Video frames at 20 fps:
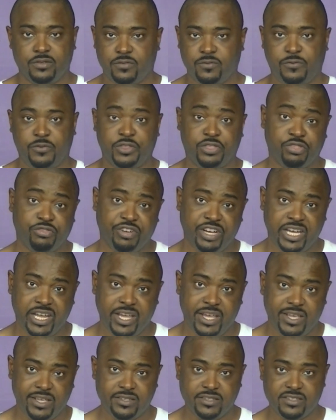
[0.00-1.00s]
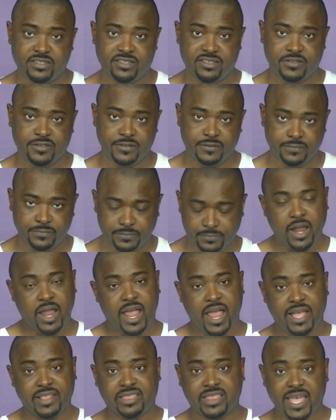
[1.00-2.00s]
For 3 days.
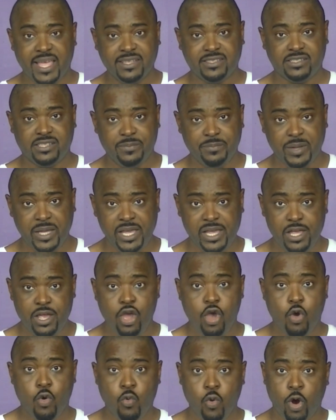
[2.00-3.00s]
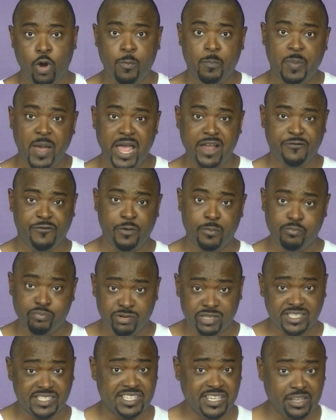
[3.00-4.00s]
And thanks to me, work back from
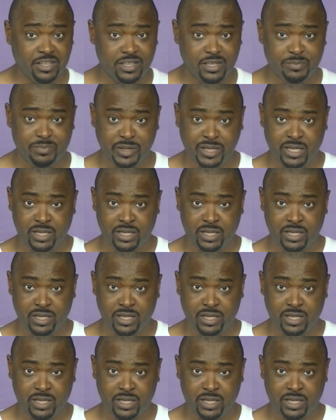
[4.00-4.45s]
Brazil,